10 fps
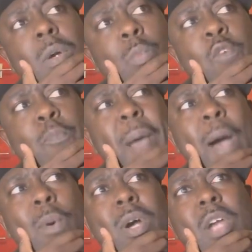With
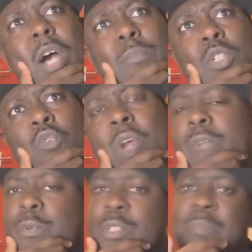power comes
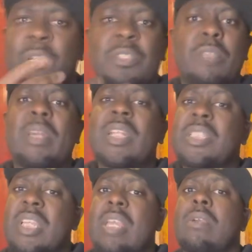great
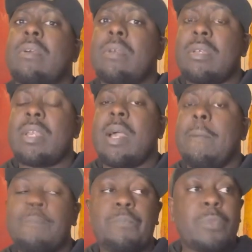responsibility,
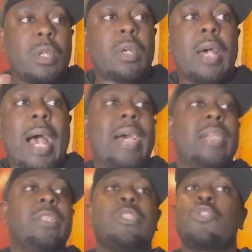yeah?
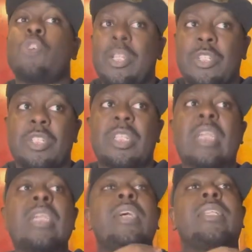And the
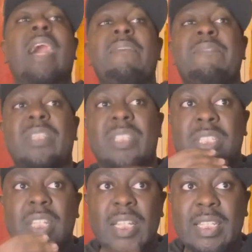tragedy that
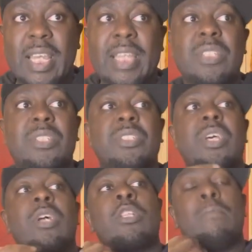facilitates
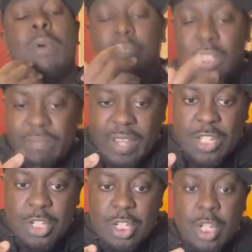the
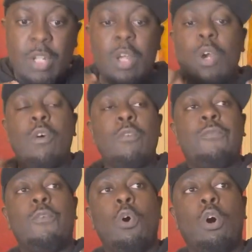motivation
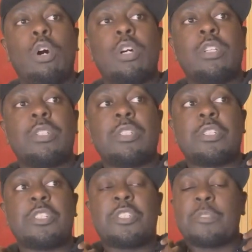for
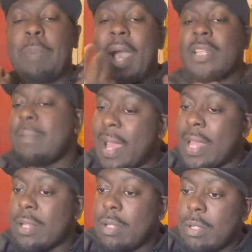
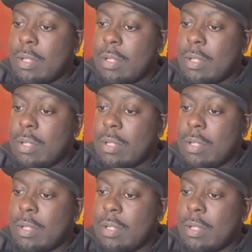Spider-Man.